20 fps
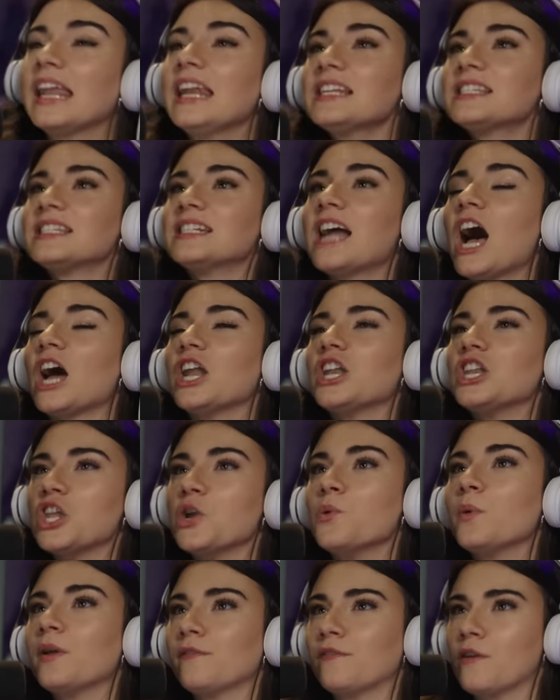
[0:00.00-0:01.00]
it is not
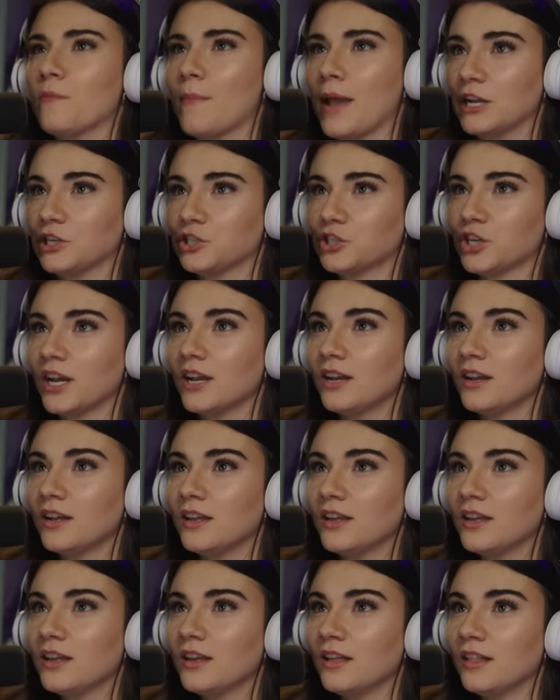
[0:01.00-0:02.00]
new information
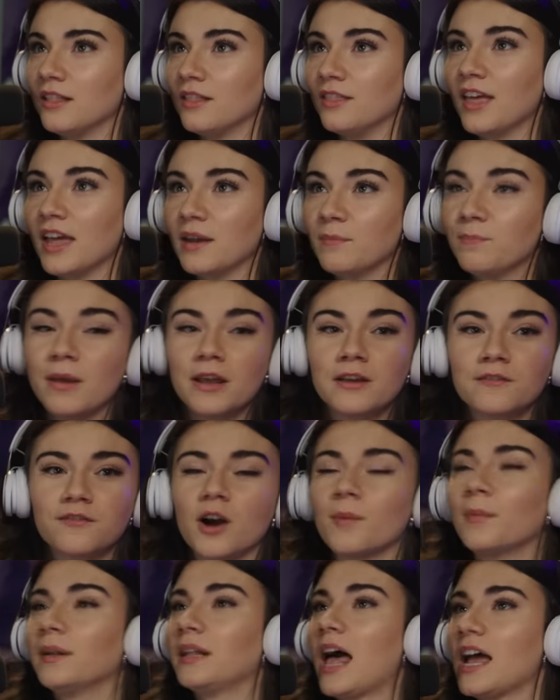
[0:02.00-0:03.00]
that Big
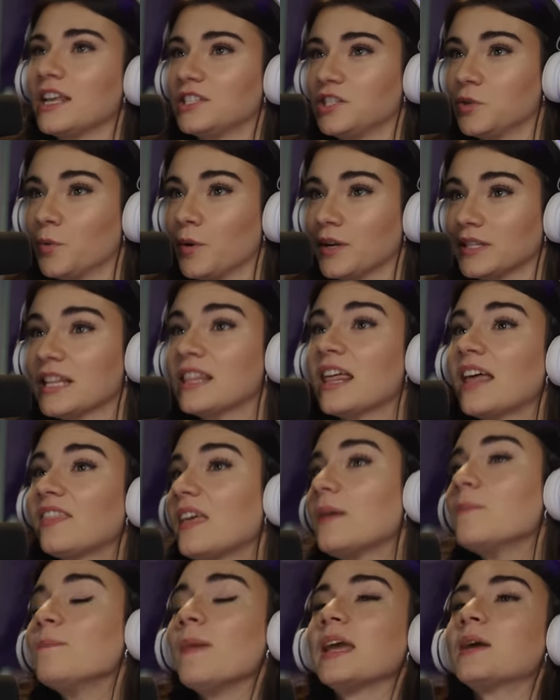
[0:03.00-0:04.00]
Pharma lies to us, that
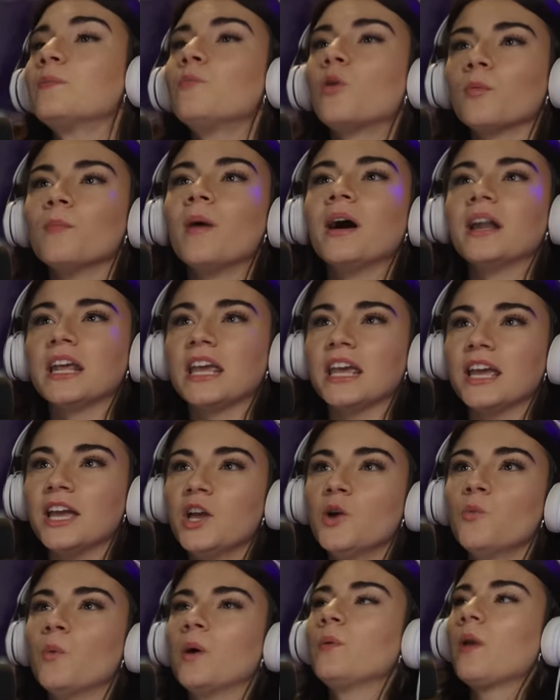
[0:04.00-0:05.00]
they make more money
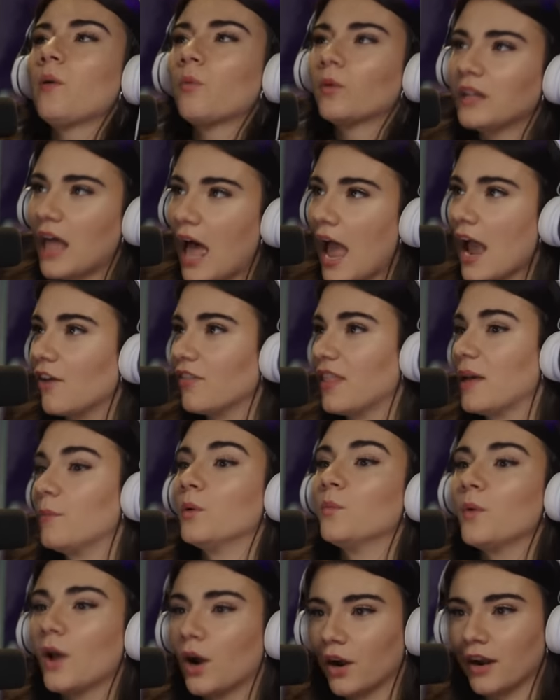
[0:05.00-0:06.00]
when we rely on them
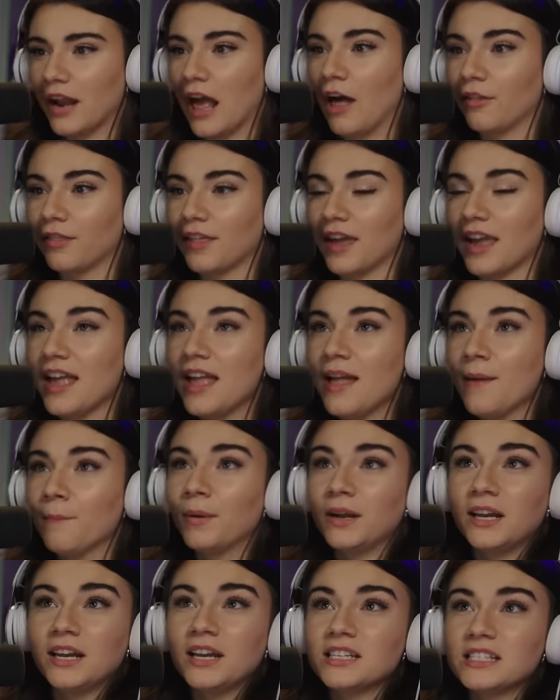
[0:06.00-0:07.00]
when we are unhealthy.
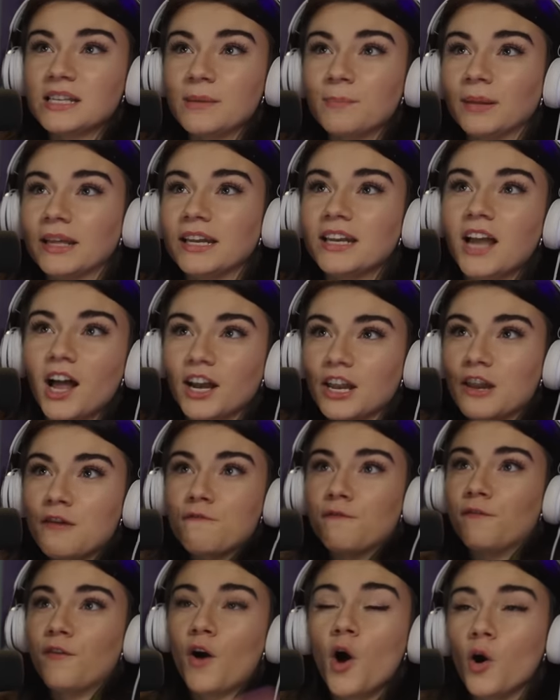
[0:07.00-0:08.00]
But it is simply not in
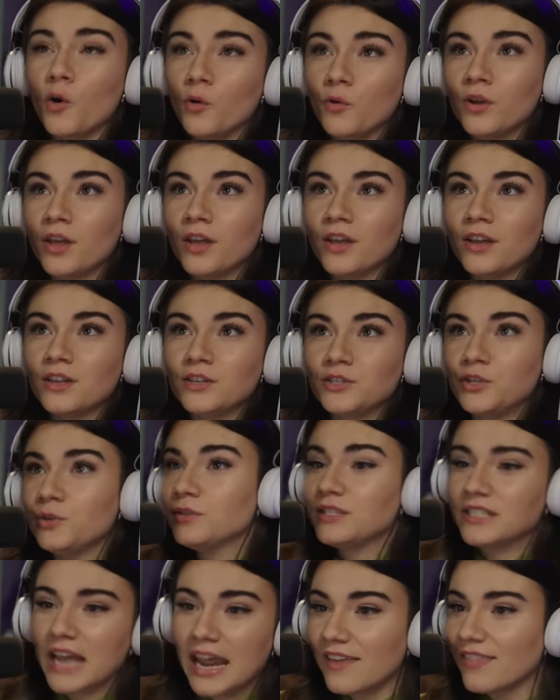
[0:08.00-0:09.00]
vogue to
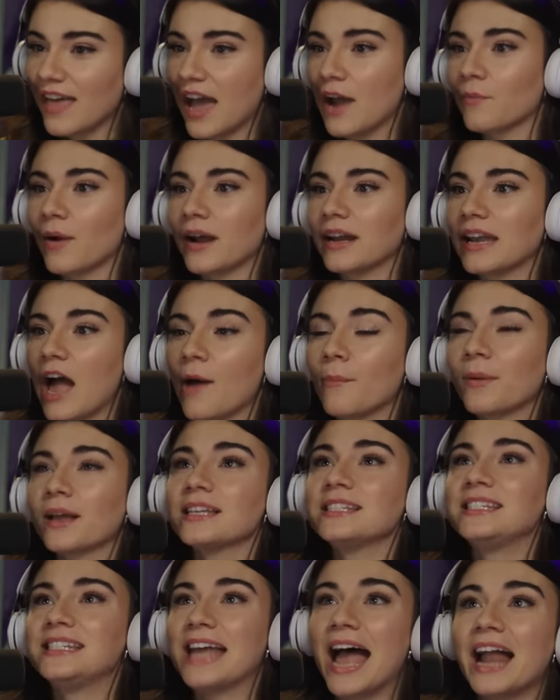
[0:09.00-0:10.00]
say that right now
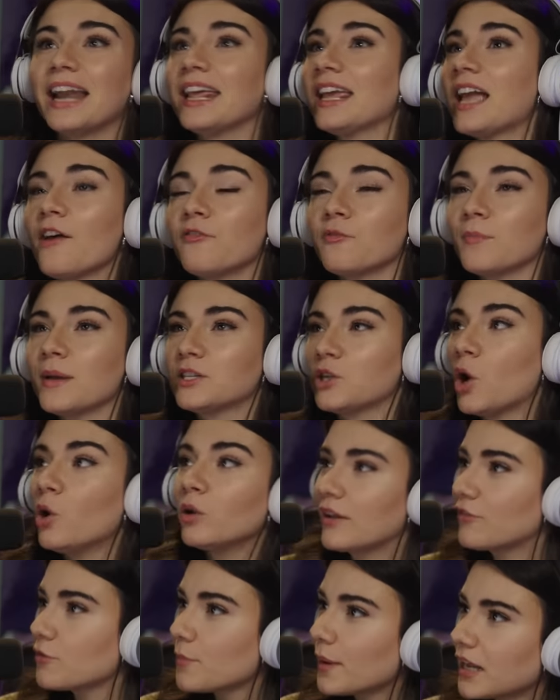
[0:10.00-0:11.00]
because daddy government
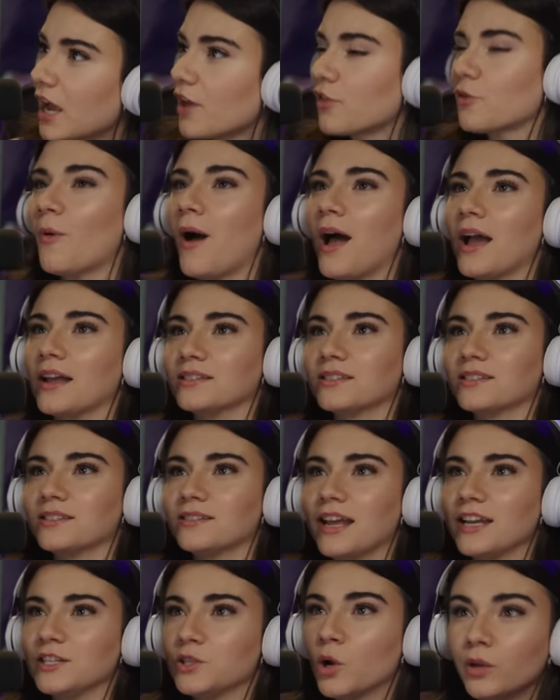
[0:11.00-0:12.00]
told everybody otherwise
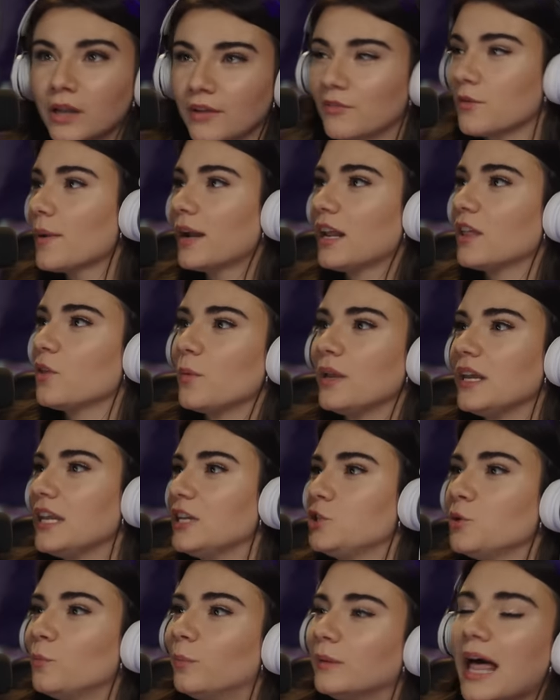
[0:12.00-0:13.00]
and told everybody that we
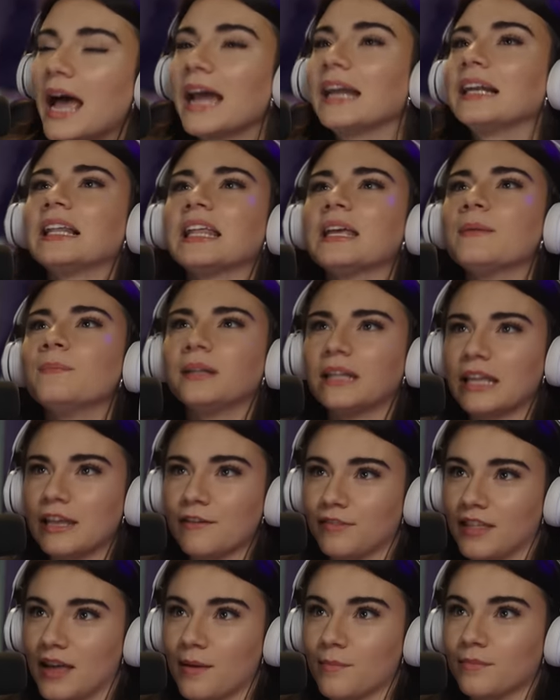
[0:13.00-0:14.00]
need to blindly
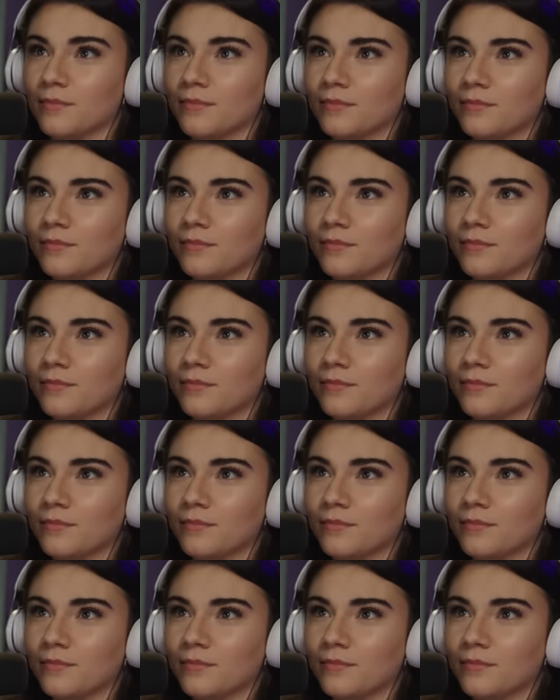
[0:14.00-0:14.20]
believe them.